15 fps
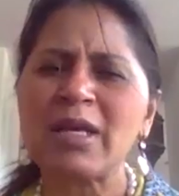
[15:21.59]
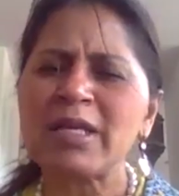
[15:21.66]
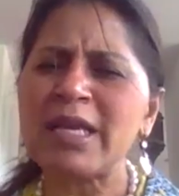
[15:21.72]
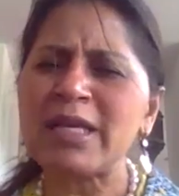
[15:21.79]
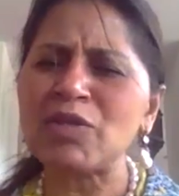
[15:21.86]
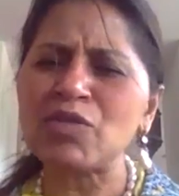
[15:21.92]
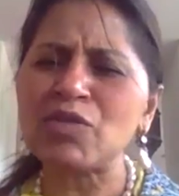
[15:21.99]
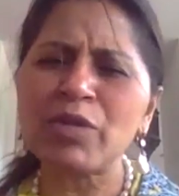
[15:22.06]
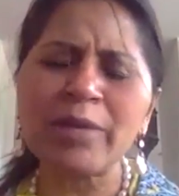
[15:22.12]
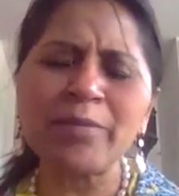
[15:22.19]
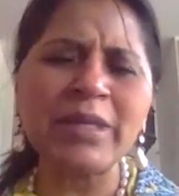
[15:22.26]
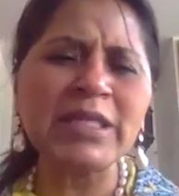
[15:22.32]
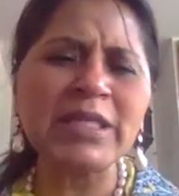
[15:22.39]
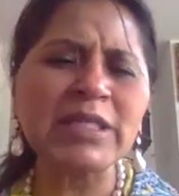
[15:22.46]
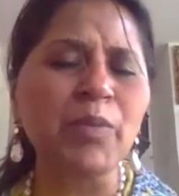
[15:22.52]

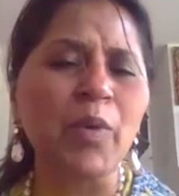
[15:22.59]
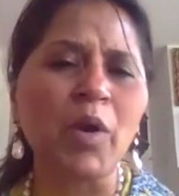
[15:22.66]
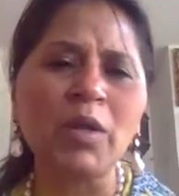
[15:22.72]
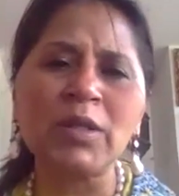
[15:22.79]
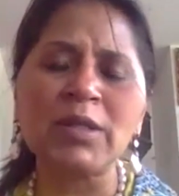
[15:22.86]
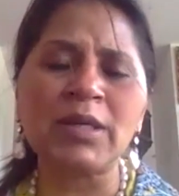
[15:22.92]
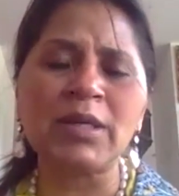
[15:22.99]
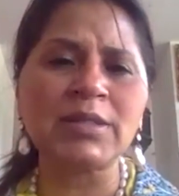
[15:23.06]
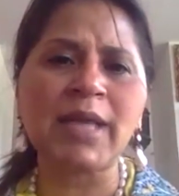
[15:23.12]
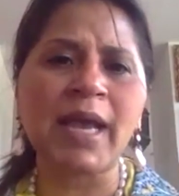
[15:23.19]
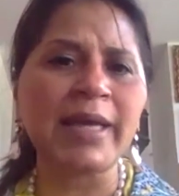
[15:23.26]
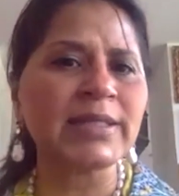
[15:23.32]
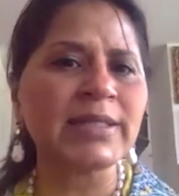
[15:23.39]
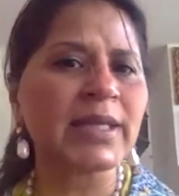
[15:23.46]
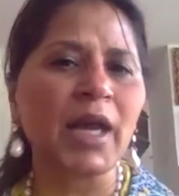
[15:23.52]
Extremely small
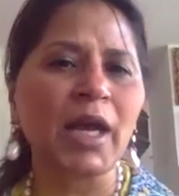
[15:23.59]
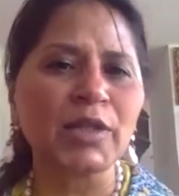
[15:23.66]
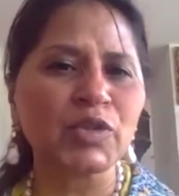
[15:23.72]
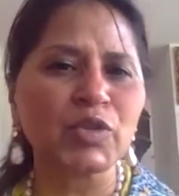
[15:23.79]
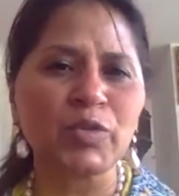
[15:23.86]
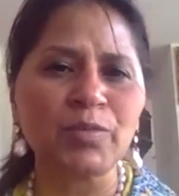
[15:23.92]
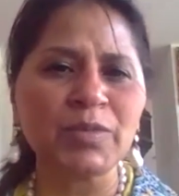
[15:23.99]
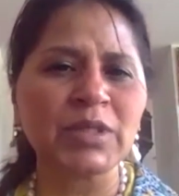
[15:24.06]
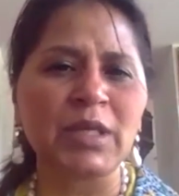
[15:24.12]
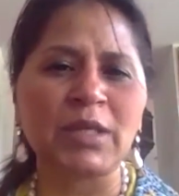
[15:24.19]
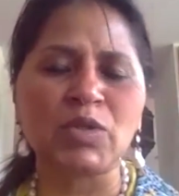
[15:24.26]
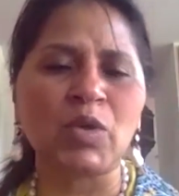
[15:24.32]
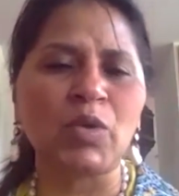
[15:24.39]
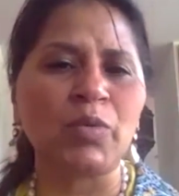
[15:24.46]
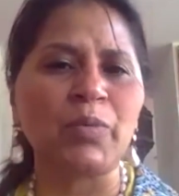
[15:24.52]
size classrooms. Uh,
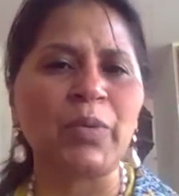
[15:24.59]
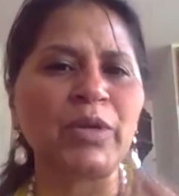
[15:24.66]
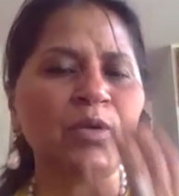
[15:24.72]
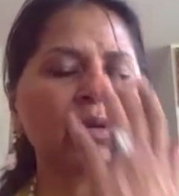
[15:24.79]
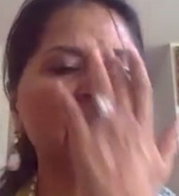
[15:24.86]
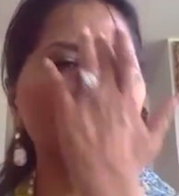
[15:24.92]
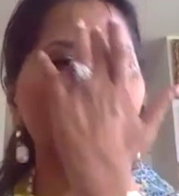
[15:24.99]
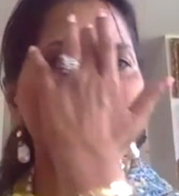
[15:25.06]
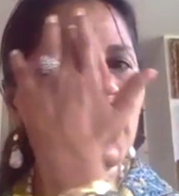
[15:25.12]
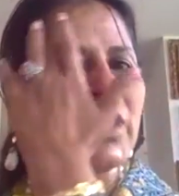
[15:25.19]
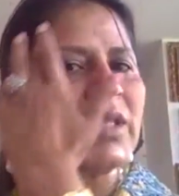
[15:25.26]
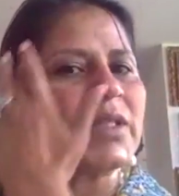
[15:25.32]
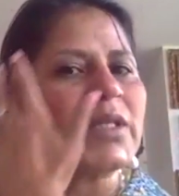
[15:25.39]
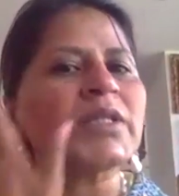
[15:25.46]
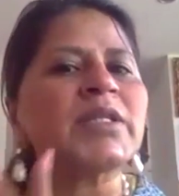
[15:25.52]
so, we don't have more
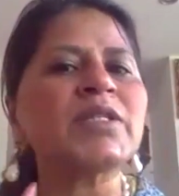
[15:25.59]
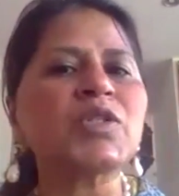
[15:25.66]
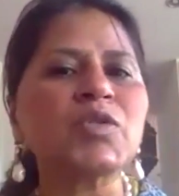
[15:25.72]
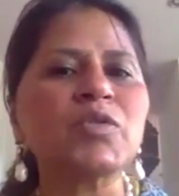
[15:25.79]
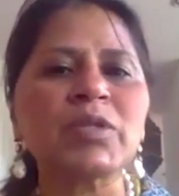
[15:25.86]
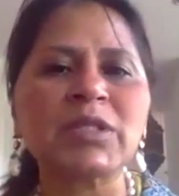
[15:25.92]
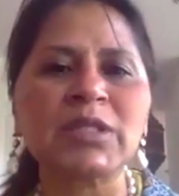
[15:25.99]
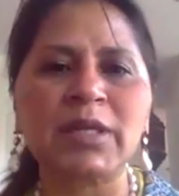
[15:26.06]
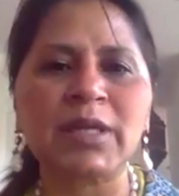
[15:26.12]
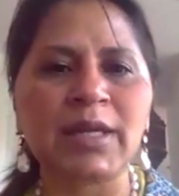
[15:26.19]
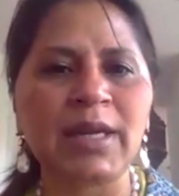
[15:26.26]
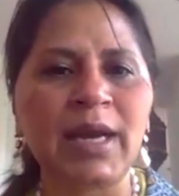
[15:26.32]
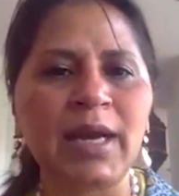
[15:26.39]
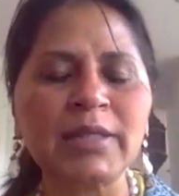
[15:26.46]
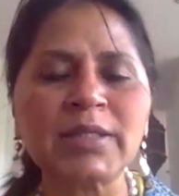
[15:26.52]
than 30 students in a
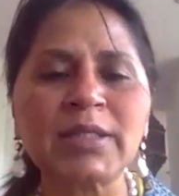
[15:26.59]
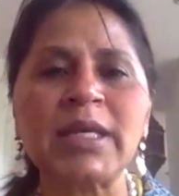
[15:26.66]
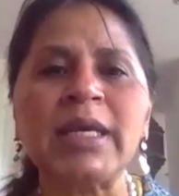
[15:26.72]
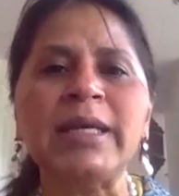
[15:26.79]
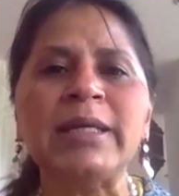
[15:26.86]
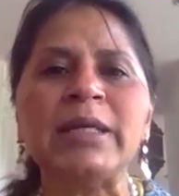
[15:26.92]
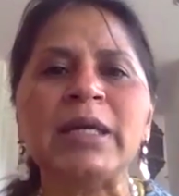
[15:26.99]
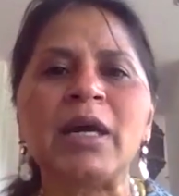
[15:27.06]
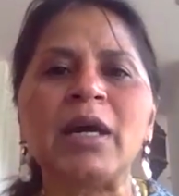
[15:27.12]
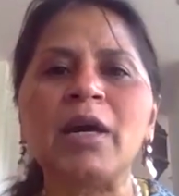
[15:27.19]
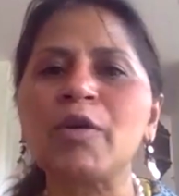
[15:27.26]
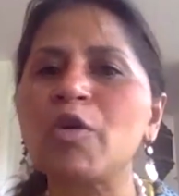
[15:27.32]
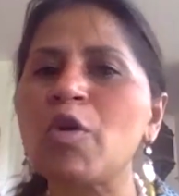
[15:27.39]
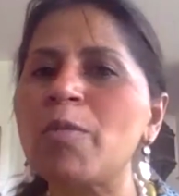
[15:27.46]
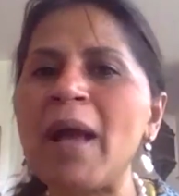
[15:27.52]
class,
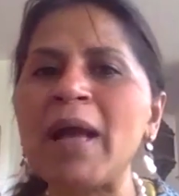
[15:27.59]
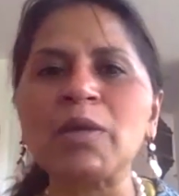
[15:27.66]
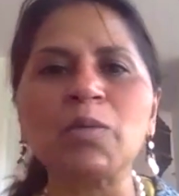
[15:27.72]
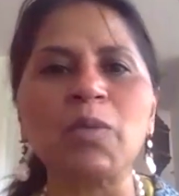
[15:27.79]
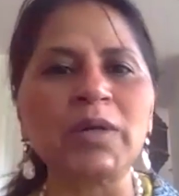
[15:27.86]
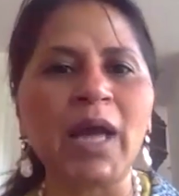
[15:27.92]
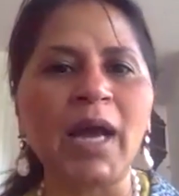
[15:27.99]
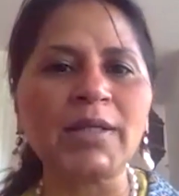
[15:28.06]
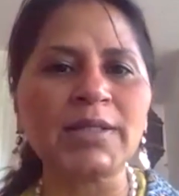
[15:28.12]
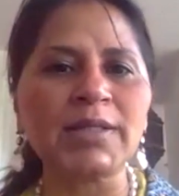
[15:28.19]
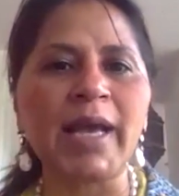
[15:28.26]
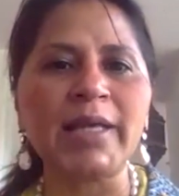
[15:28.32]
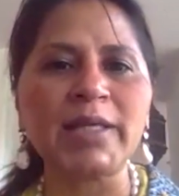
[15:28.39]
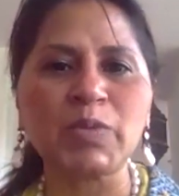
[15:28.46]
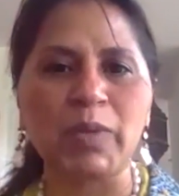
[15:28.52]
uh, no matter what our
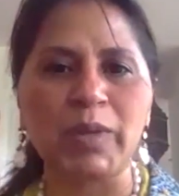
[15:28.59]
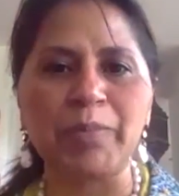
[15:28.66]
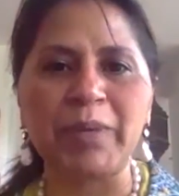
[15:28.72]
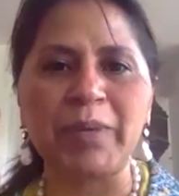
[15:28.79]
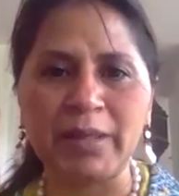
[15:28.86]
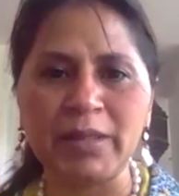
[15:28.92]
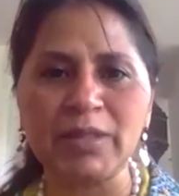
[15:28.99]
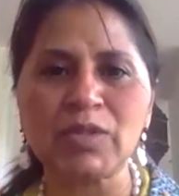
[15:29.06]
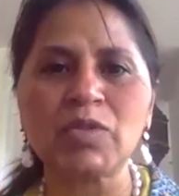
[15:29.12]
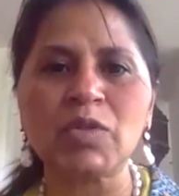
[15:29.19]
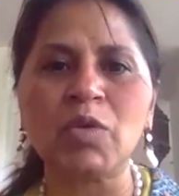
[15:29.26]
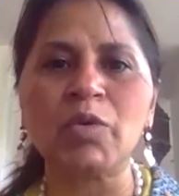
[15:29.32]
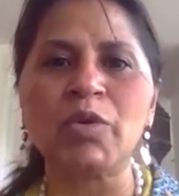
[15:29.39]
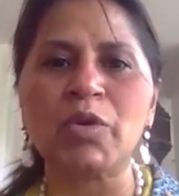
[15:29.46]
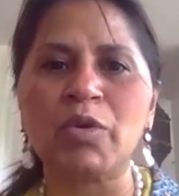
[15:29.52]
size will be.
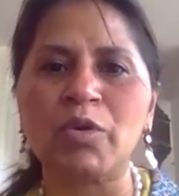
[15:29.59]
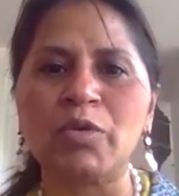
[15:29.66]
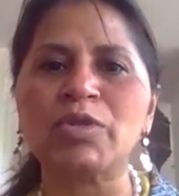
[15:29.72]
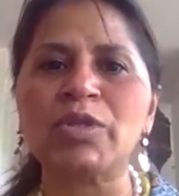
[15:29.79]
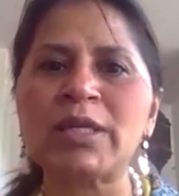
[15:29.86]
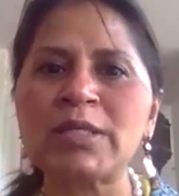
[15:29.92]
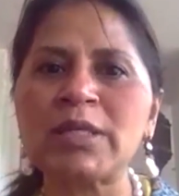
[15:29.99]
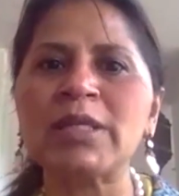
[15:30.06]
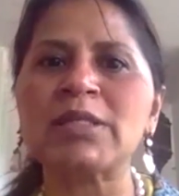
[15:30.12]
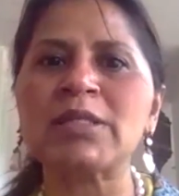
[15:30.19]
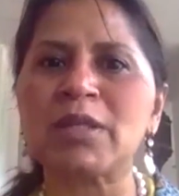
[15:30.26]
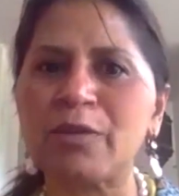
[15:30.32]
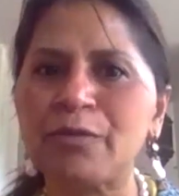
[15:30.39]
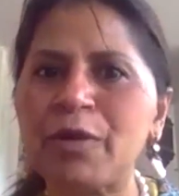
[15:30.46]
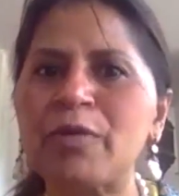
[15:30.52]
So, you know, just it's a
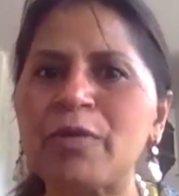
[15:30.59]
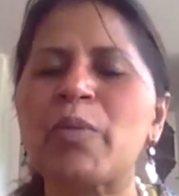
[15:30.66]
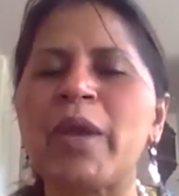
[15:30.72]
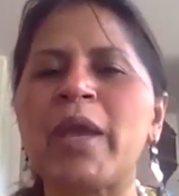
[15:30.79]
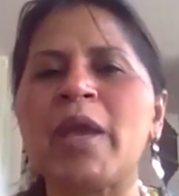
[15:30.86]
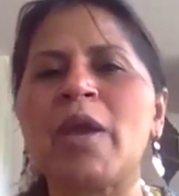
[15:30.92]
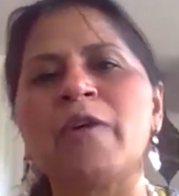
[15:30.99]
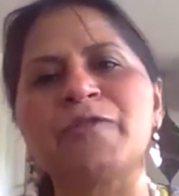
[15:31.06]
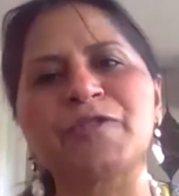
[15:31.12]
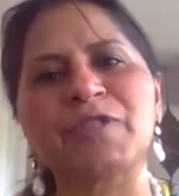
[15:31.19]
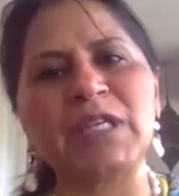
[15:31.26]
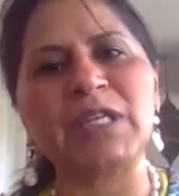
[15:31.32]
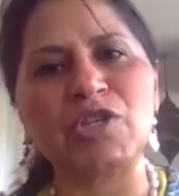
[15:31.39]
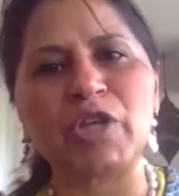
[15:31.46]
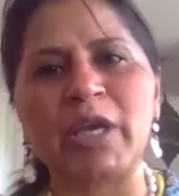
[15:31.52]
different way of
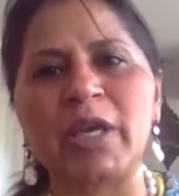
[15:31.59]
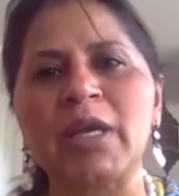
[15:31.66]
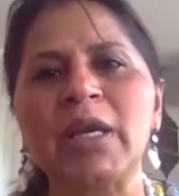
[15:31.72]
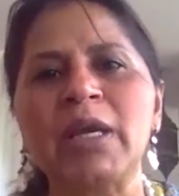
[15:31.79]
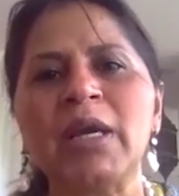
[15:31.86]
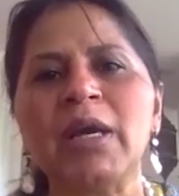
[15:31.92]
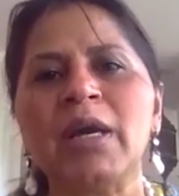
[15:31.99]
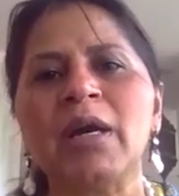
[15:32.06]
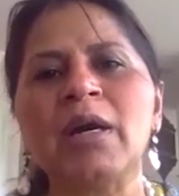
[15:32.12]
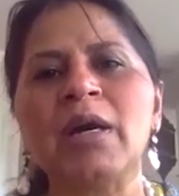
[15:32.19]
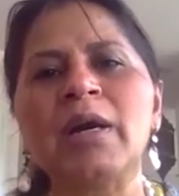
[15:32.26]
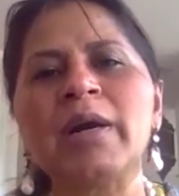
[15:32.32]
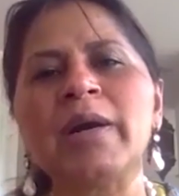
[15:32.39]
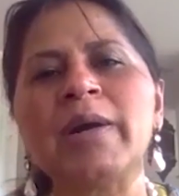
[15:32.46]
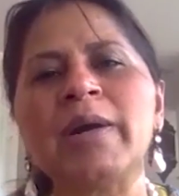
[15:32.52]
teaching
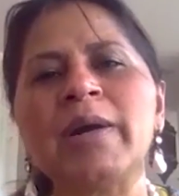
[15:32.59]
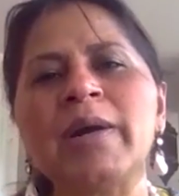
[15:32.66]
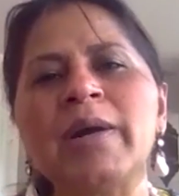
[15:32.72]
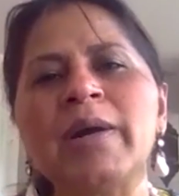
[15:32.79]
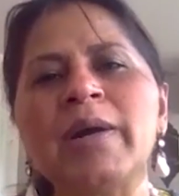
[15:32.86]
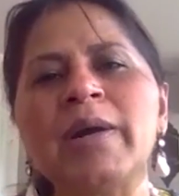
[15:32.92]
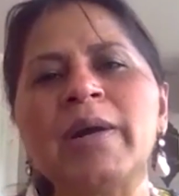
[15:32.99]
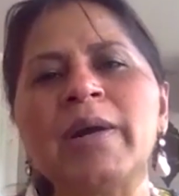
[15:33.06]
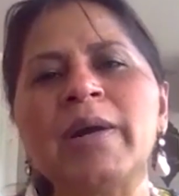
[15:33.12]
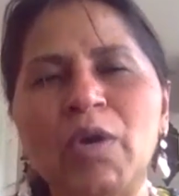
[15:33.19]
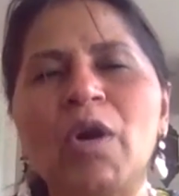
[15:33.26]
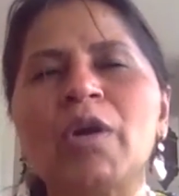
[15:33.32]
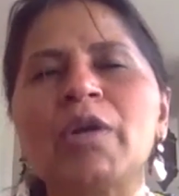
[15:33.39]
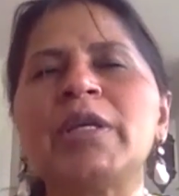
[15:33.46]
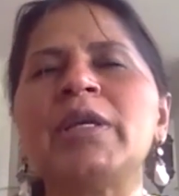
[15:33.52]
um, in our
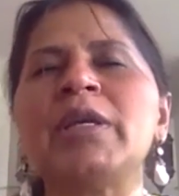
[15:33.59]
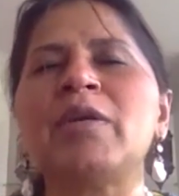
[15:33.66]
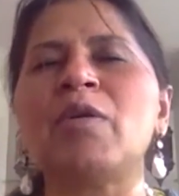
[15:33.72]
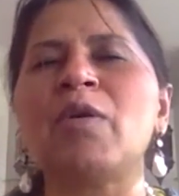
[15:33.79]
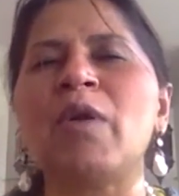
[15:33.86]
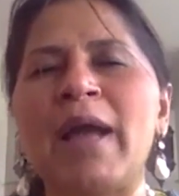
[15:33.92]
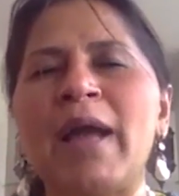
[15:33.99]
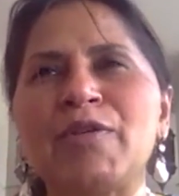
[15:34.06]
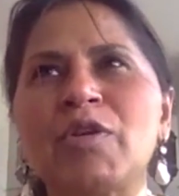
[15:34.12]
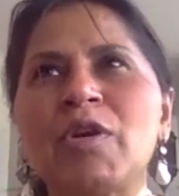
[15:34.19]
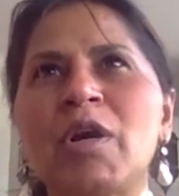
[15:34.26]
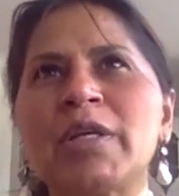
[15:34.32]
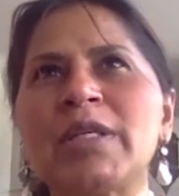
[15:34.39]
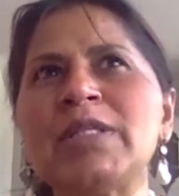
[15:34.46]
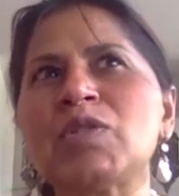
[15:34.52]
pedagogy or
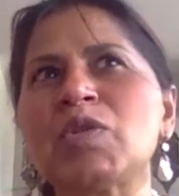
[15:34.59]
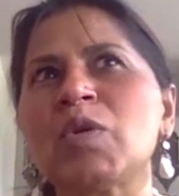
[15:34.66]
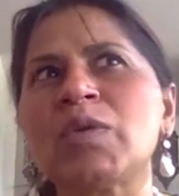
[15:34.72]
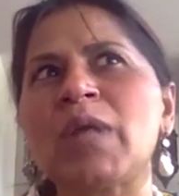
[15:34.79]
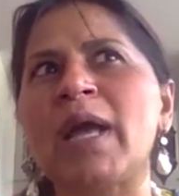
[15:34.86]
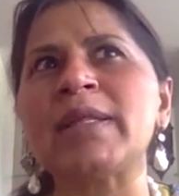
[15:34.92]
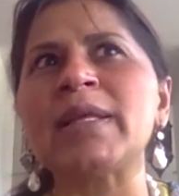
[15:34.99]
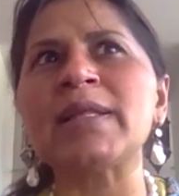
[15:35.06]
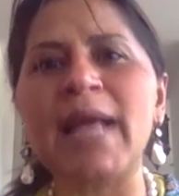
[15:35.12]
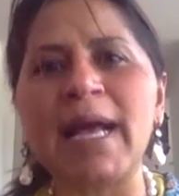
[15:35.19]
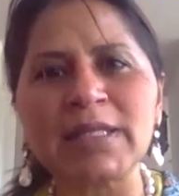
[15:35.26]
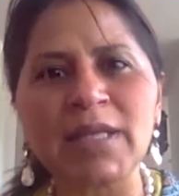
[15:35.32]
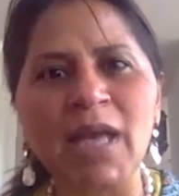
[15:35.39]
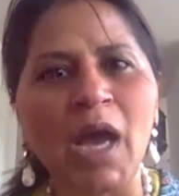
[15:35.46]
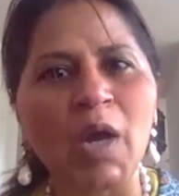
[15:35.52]
andragogy. So I think
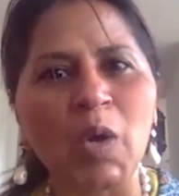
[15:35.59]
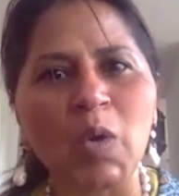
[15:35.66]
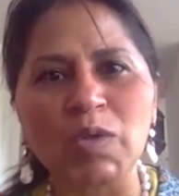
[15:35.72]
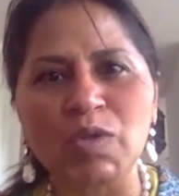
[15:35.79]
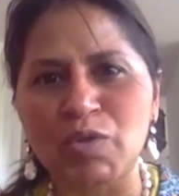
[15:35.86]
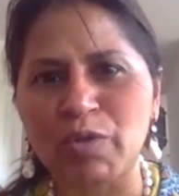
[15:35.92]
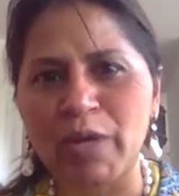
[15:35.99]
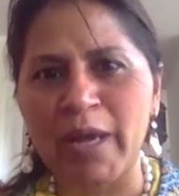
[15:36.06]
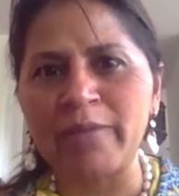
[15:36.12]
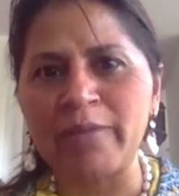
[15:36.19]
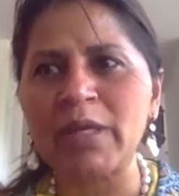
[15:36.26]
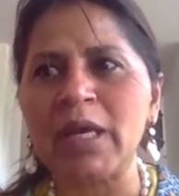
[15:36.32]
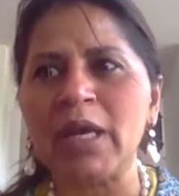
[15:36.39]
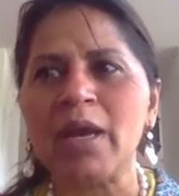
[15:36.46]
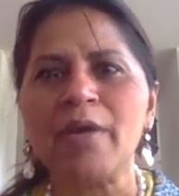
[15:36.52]
that's our core strength.